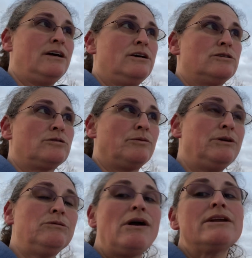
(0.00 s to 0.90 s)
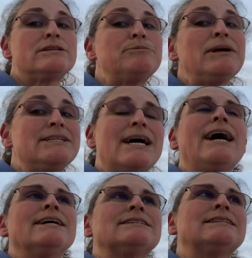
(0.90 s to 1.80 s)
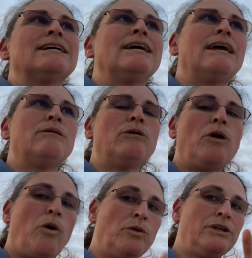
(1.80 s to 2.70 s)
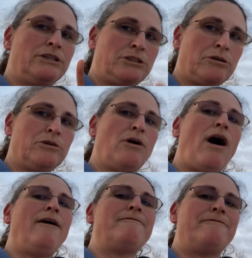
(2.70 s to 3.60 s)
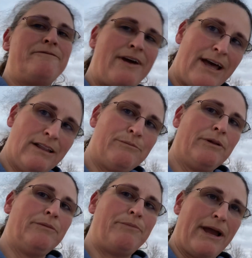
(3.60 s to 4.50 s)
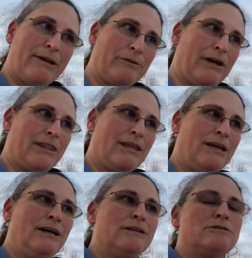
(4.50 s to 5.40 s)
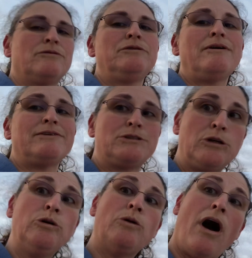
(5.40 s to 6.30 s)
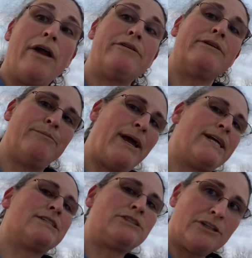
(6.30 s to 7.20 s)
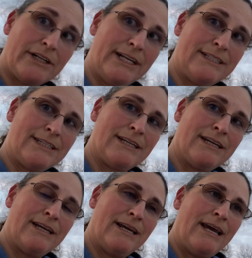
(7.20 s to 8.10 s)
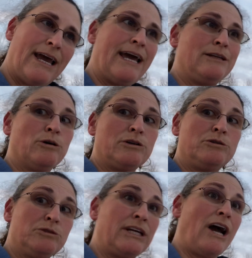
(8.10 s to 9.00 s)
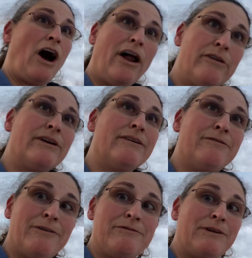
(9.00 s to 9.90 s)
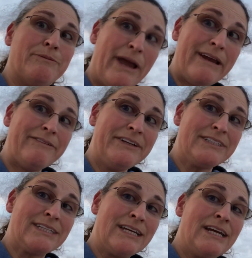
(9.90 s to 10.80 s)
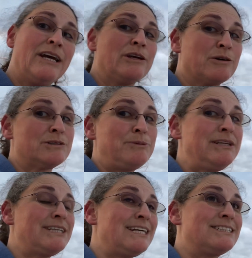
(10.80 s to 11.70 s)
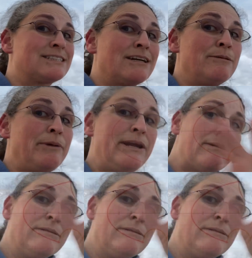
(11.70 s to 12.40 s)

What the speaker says: So when you run a speed test, it will only show you available bandwidth. So if you have a 200 meg circuit and you're using 150 meg of it, your speed test is going to be